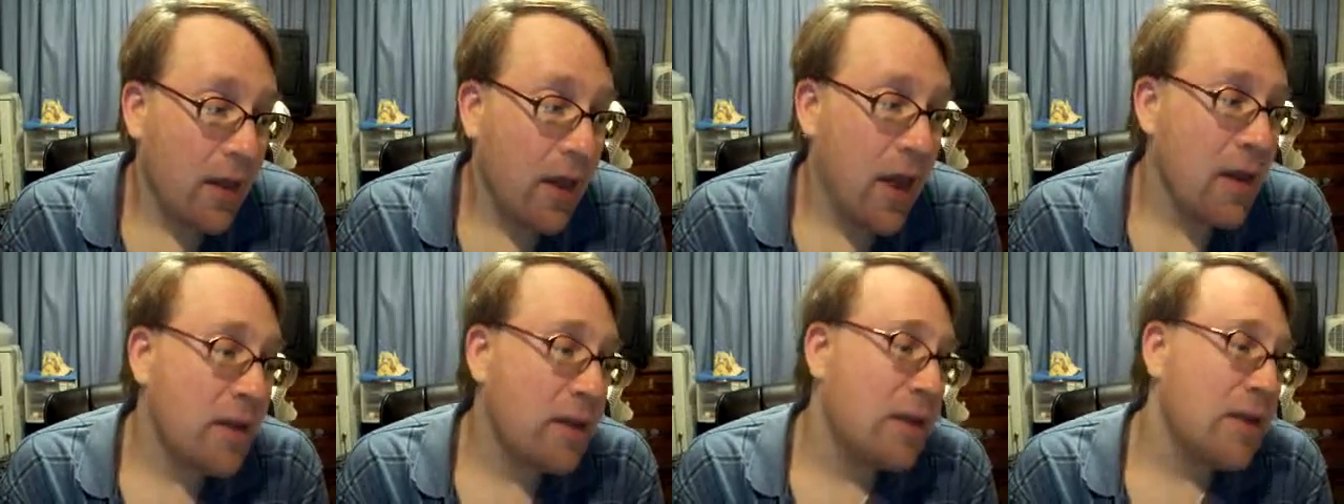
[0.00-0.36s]

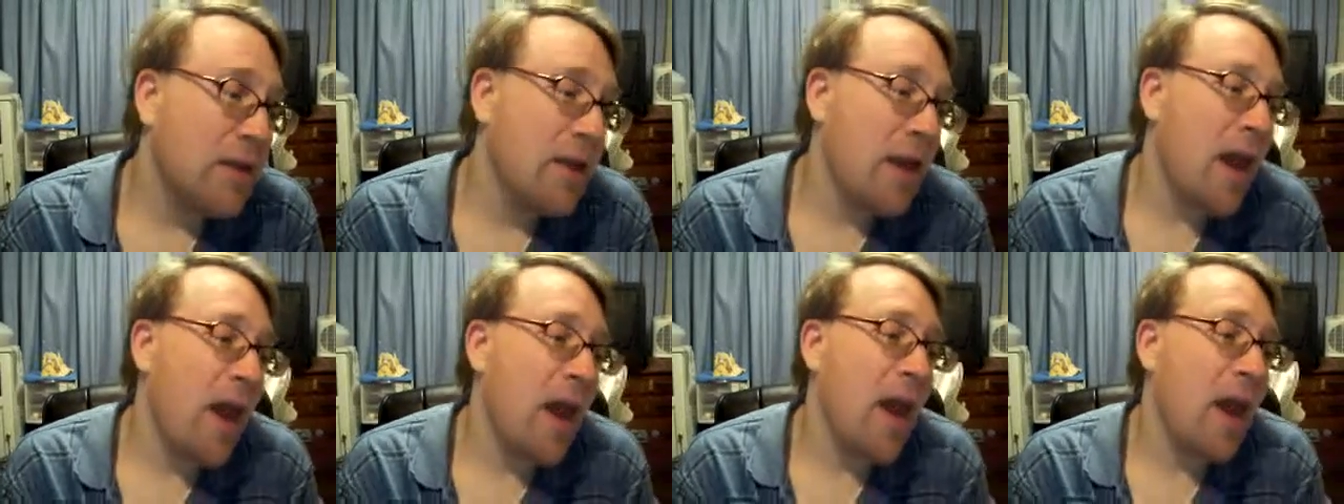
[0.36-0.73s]
let's
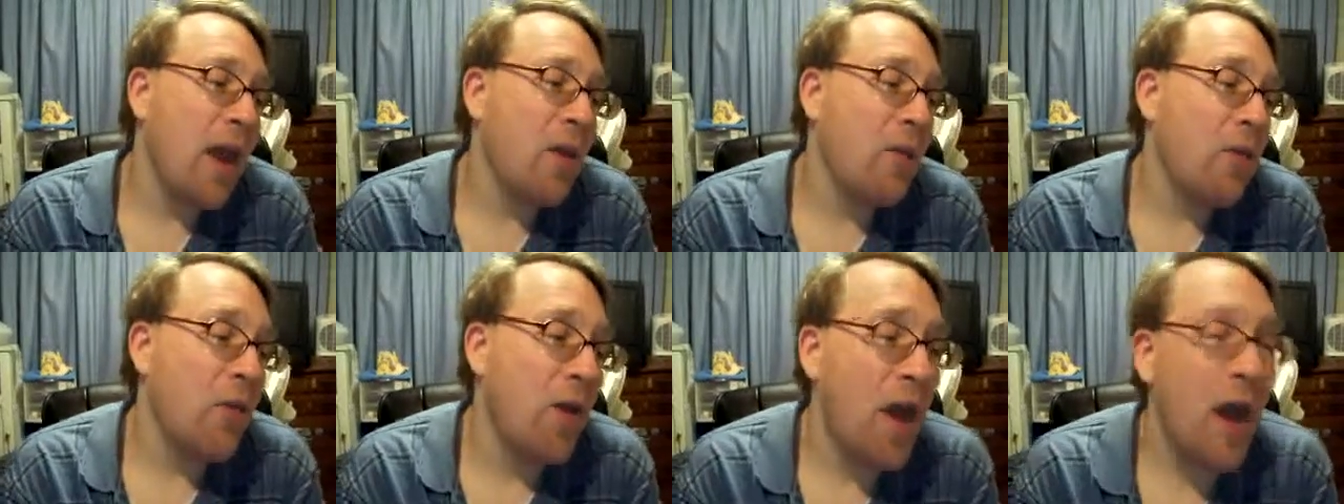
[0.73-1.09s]

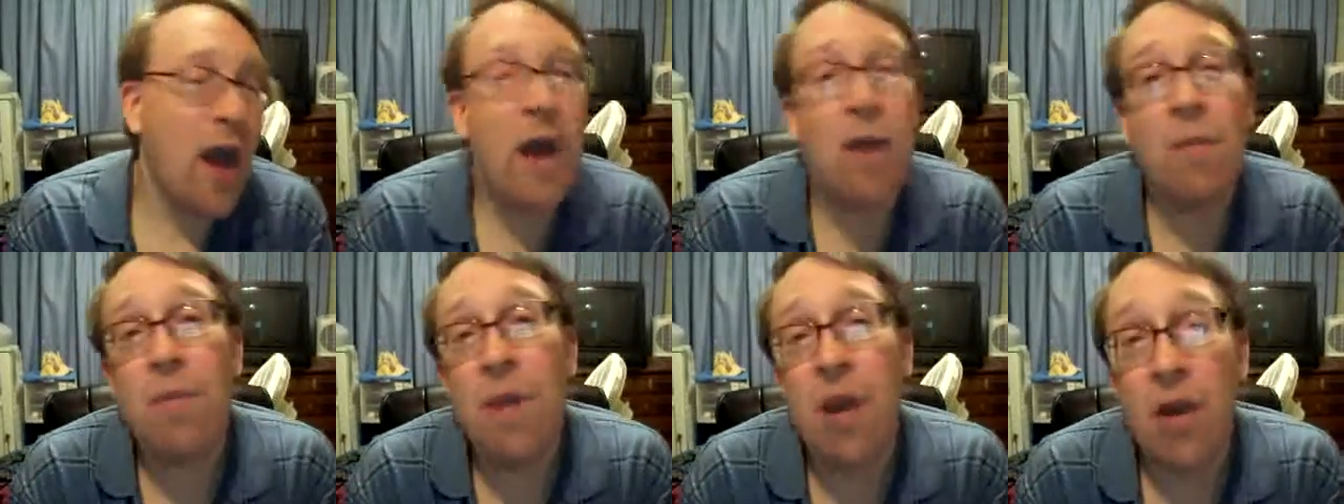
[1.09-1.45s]
say we
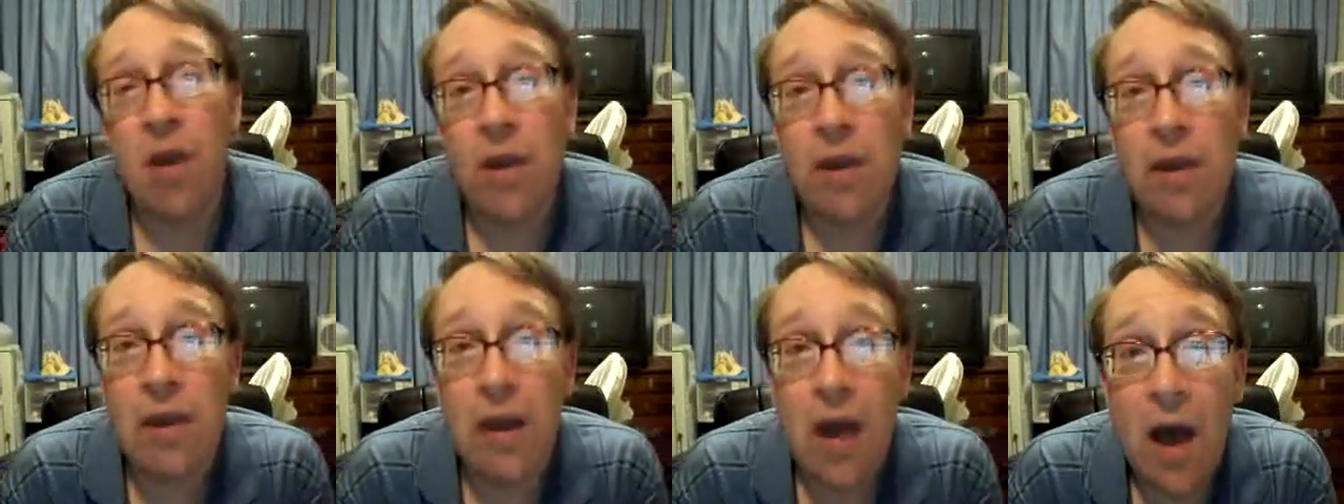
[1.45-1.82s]
had a
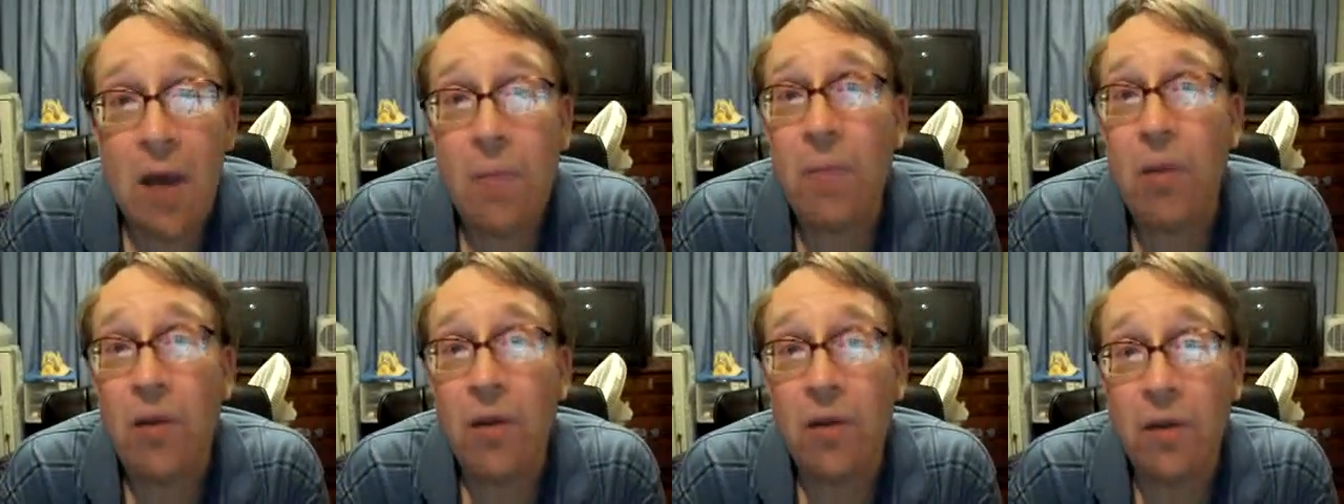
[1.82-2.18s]
married
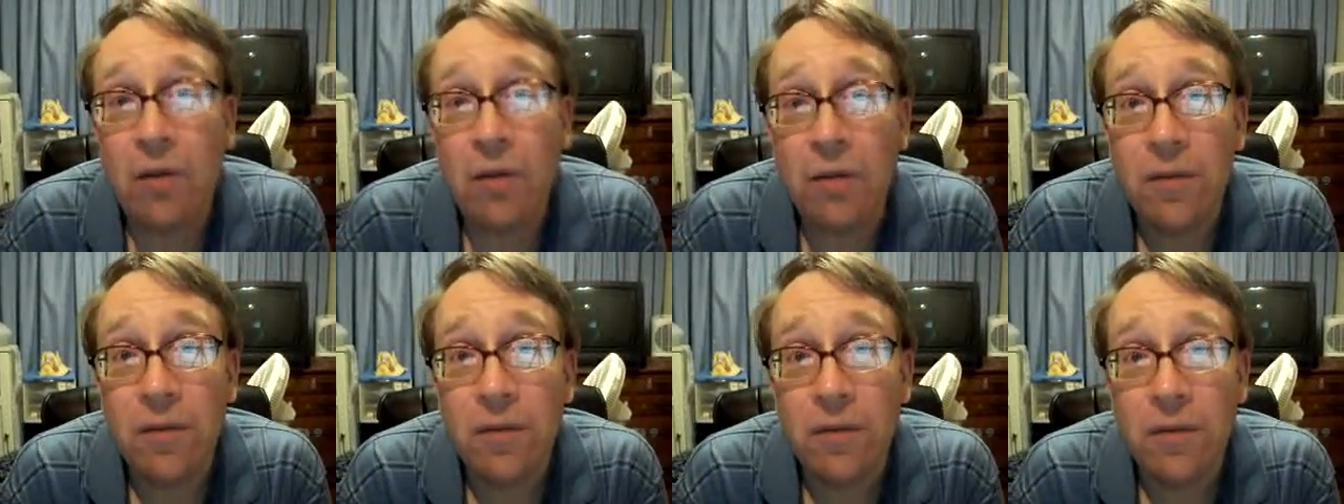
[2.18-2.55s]
couple